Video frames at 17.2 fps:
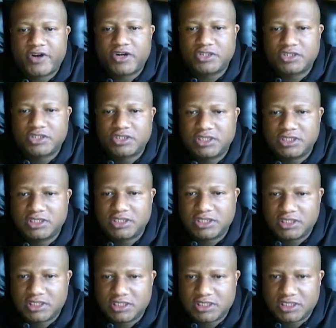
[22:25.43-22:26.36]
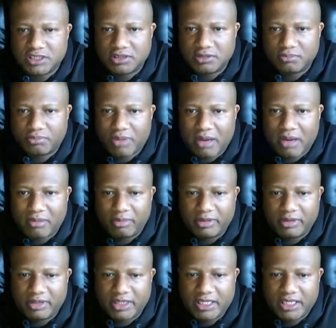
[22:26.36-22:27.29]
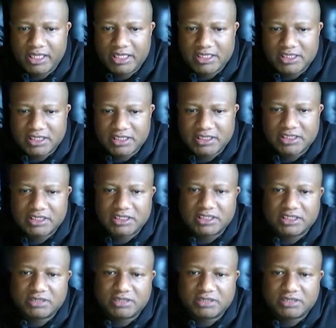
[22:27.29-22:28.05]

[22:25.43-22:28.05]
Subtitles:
since it's probably the easiest. Since it's,